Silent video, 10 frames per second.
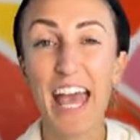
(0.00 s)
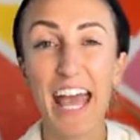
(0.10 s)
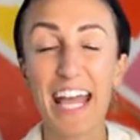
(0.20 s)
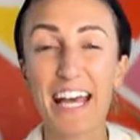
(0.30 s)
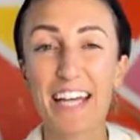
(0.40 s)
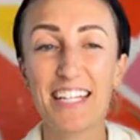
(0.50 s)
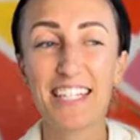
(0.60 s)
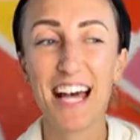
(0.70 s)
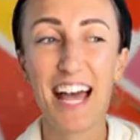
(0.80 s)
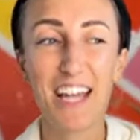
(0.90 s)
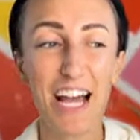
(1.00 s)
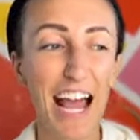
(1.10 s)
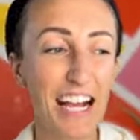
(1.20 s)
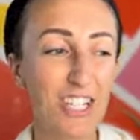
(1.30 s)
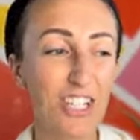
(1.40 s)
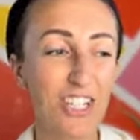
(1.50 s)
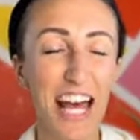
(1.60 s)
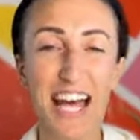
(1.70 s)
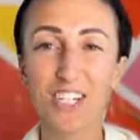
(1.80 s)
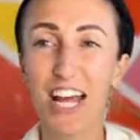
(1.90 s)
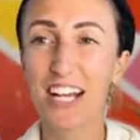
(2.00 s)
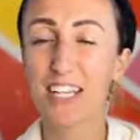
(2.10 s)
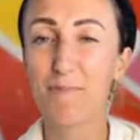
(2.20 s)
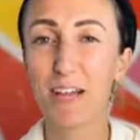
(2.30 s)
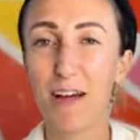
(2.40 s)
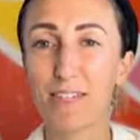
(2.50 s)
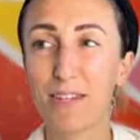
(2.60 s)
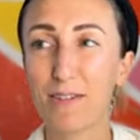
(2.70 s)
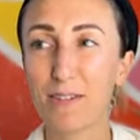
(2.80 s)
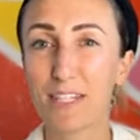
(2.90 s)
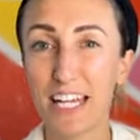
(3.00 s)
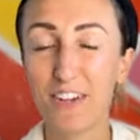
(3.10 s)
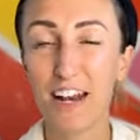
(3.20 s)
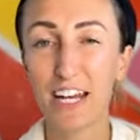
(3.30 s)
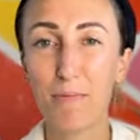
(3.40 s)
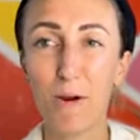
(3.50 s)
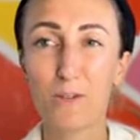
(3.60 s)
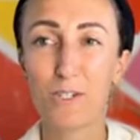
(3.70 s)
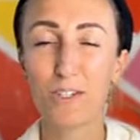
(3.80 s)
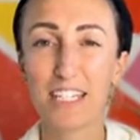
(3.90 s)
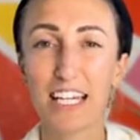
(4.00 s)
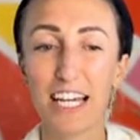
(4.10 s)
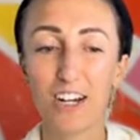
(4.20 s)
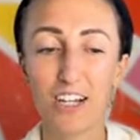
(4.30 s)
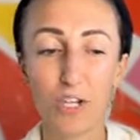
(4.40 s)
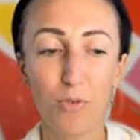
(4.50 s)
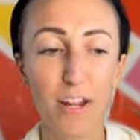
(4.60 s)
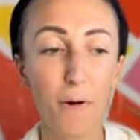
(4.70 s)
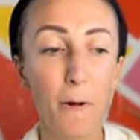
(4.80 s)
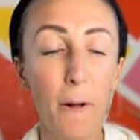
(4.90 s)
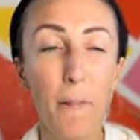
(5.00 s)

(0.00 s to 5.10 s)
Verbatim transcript: And I, I actually just hashtagged something I was uh, getting ready to post. You'll see it later. It's a reel.